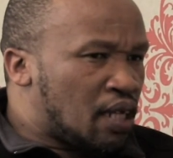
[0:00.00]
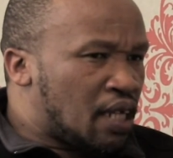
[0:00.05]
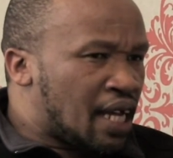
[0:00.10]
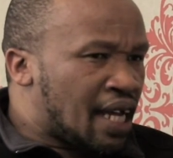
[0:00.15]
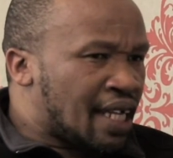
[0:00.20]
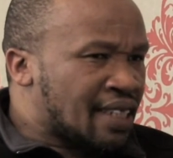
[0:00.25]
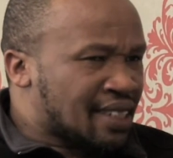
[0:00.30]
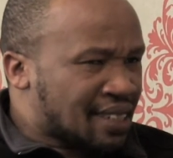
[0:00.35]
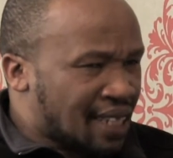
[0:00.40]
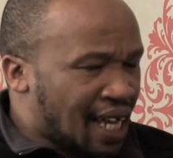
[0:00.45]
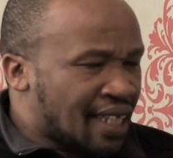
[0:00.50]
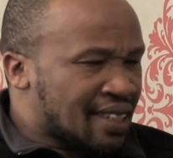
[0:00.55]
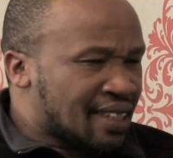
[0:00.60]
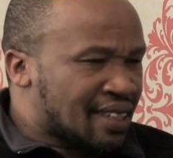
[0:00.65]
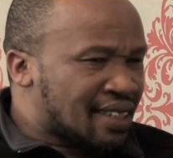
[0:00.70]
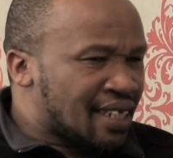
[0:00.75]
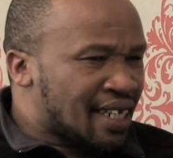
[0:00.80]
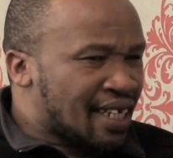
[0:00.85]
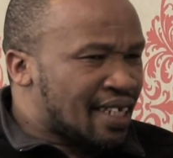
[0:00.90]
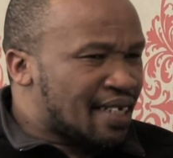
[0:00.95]
a stance
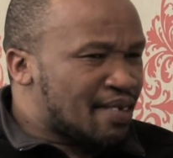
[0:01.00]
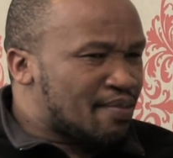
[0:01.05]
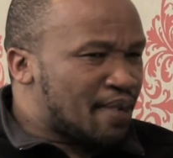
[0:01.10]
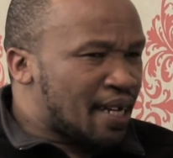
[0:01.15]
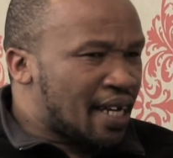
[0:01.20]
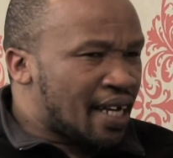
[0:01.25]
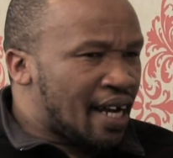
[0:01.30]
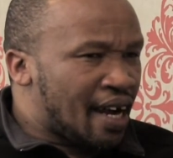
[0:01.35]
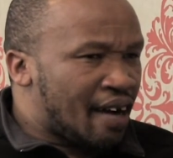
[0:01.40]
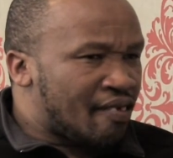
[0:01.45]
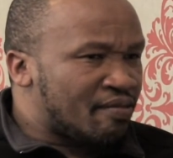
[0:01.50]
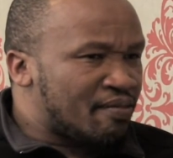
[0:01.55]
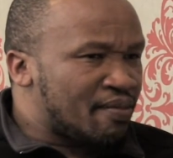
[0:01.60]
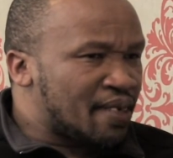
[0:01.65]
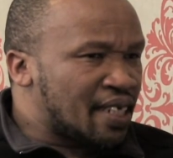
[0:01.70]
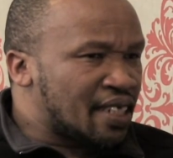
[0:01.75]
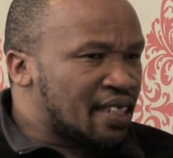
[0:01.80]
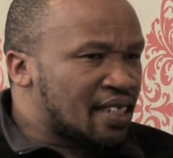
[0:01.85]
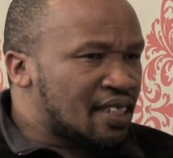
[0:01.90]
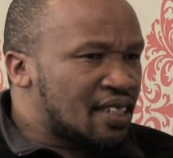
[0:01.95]
taken by
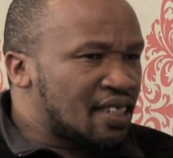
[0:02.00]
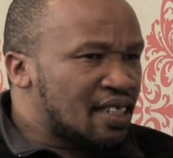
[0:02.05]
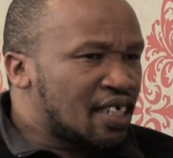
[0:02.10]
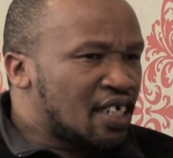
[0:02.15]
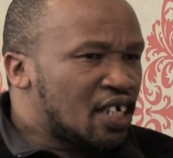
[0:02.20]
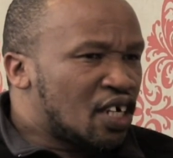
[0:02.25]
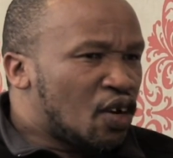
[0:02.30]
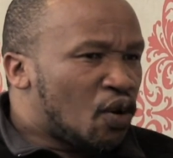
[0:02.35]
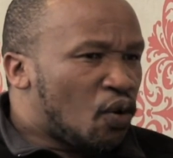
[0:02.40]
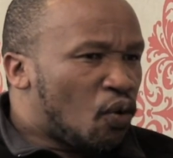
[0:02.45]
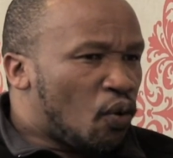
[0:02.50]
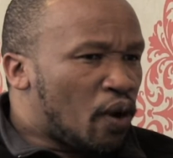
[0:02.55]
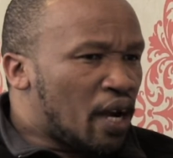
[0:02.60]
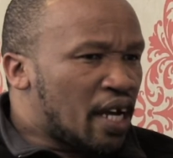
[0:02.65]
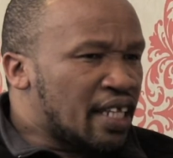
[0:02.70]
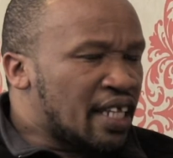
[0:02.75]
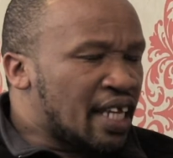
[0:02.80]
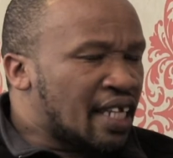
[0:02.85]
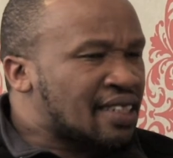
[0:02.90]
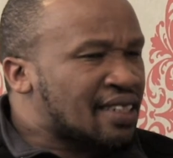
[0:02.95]
government where
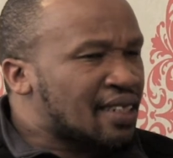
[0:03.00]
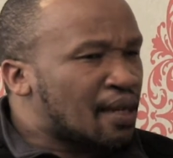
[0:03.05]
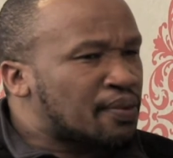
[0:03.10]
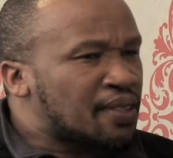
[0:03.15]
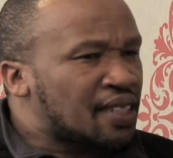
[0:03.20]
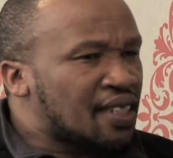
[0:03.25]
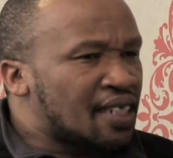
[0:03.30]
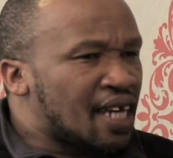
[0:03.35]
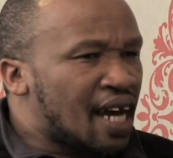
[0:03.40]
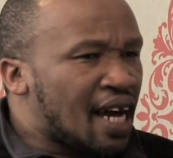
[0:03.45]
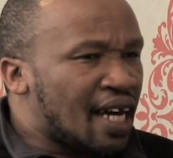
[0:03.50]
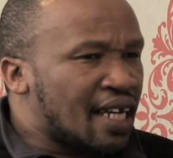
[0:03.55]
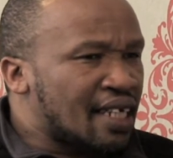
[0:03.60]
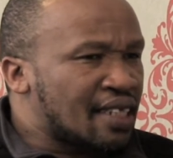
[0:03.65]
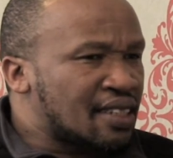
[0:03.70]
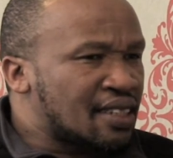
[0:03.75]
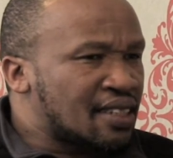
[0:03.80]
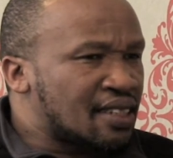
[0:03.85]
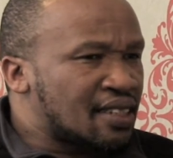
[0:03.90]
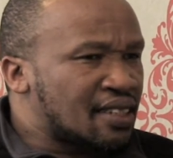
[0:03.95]
they
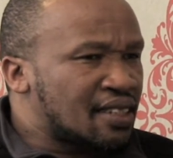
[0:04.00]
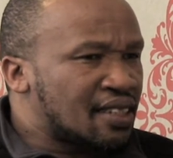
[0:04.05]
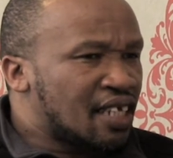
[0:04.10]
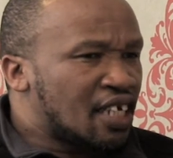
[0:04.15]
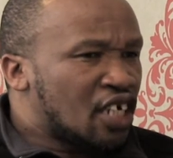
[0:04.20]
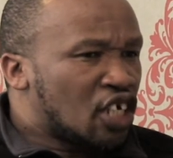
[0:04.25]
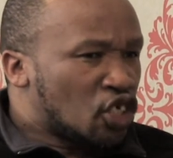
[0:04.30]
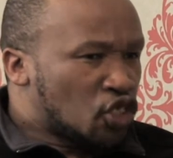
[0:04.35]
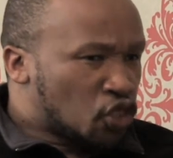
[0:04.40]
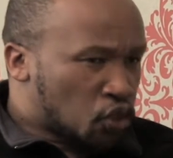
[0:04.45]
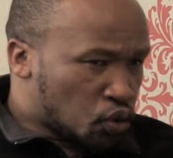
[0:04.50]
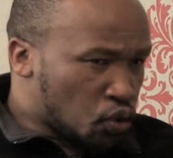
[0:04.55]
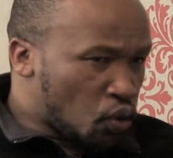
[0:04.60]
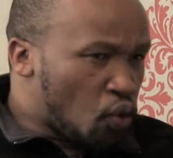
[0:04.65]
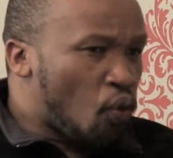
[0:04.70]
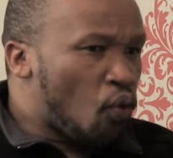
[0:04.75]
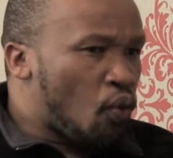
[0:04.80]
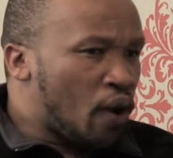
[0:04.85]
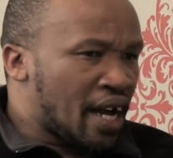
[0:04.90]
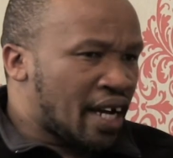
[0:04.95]
subsidize true
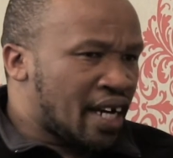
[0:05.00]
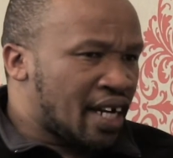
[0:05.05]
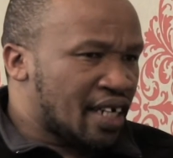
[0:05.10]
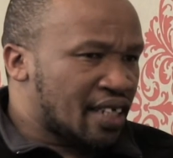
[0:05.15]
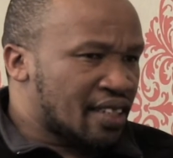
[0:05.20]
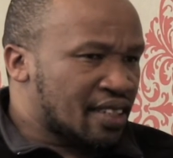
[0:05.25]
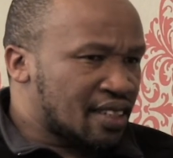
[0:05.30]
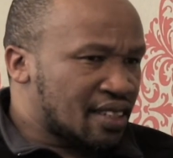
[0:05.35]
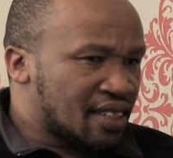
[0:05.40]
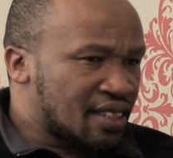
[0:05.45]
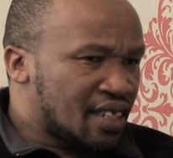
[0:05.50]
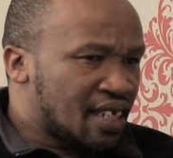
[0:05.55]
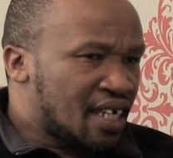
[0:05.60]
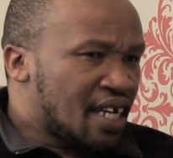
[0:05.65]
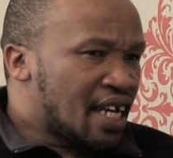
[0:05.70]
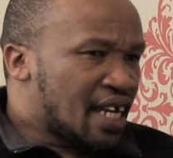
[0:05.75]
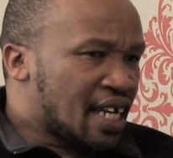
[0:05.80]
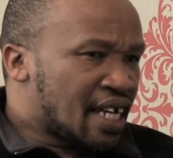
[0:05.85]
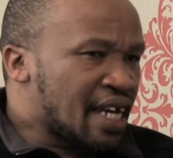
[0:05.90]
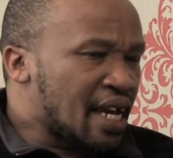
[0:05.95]
workers'
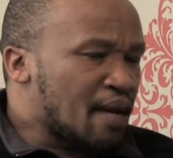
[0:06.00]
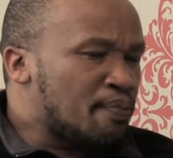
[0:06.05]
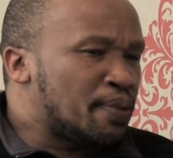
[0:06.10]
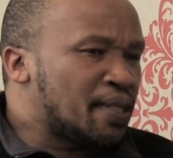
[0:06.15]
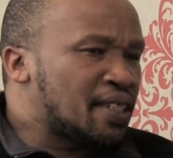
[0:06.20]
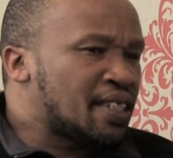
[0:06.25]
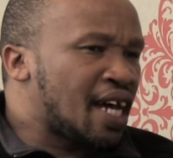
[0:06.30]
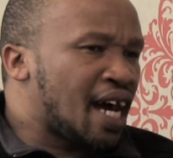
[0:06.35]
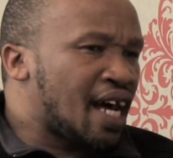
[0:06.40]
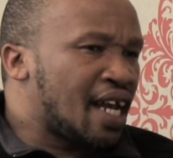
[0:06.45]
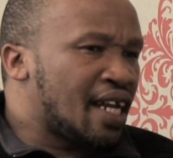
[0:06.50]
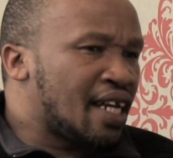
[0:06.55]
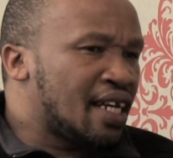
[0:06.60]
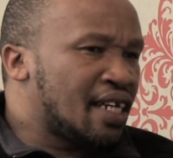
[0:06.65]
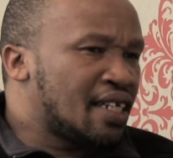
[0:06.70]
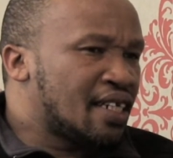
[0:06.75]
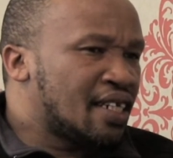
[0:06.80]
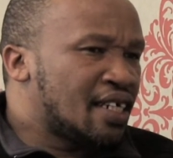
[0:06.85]
capital